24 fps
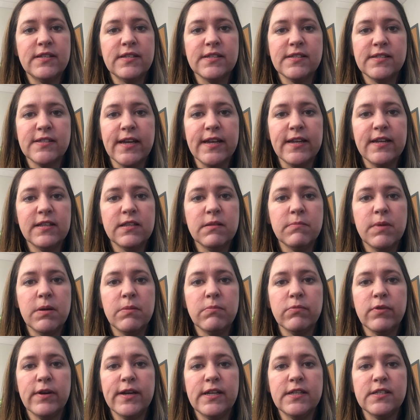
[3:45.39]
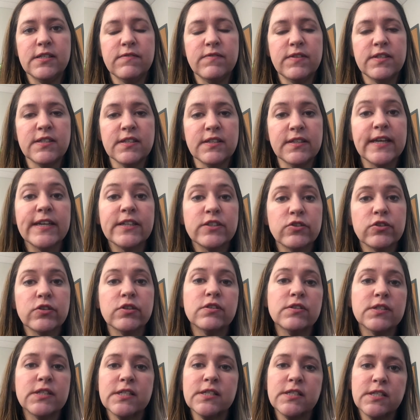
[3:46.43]
exciting the membranes of this
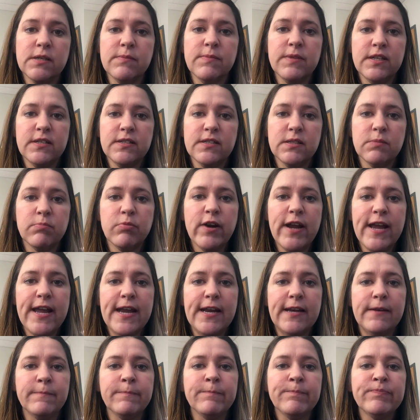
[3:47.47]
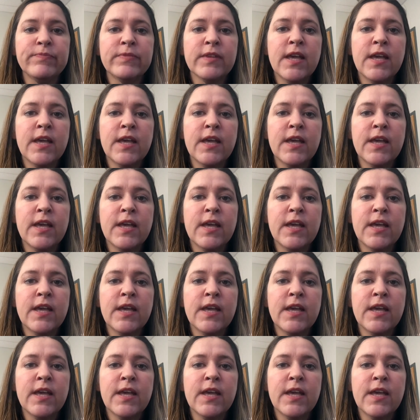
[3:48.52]
electrical system that is the brain.